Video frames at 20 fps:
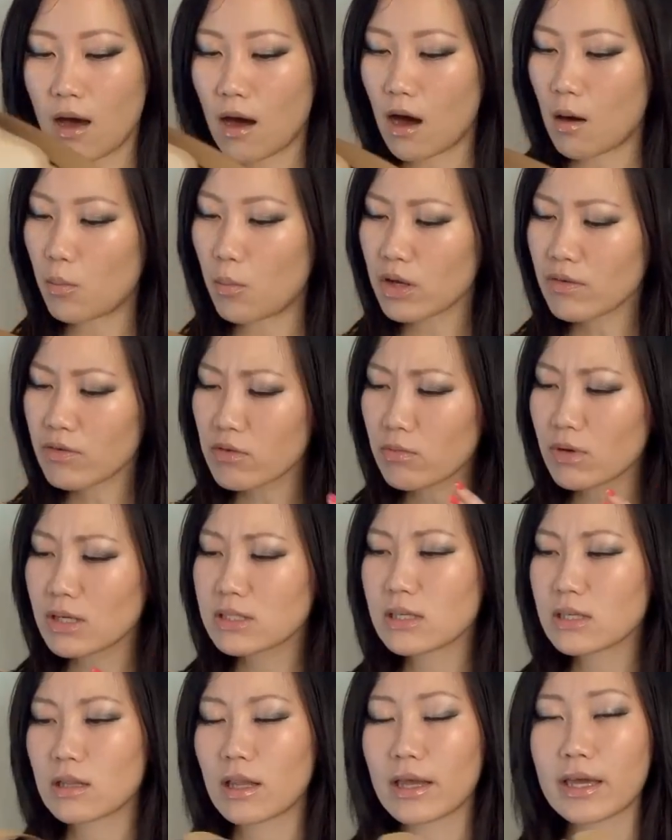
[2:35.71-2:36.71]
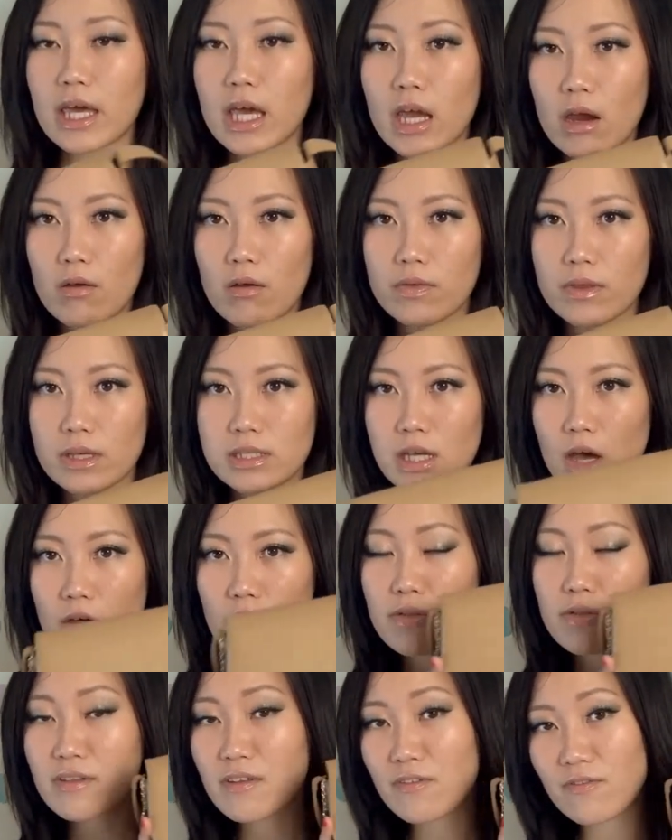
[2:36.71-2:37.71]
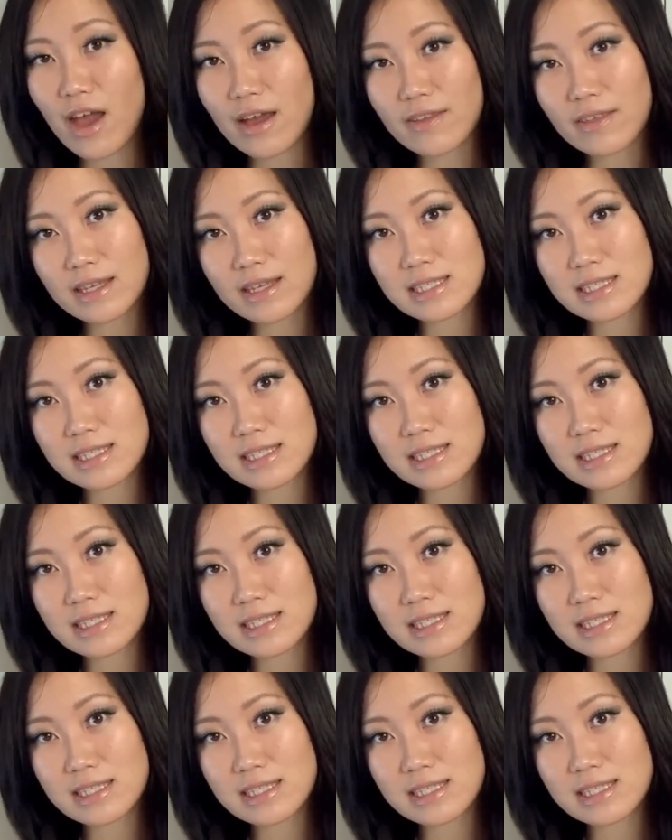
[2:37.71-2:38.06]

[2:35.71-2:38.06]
Um, one of the reasons I like carrying this, other than the fact